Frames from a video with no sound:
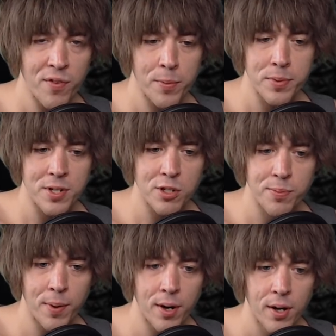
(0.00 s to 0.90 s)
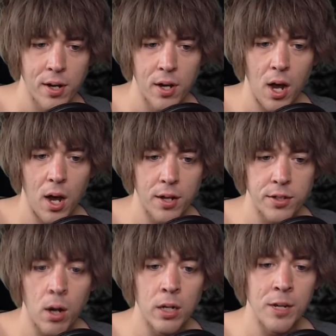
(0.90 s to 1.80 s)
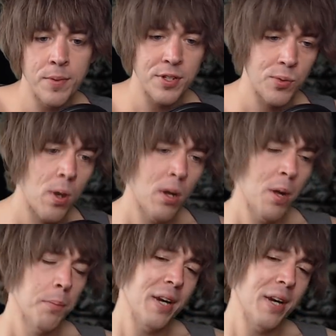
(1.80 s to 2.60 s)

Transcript: 50% spirit to all enemies as well.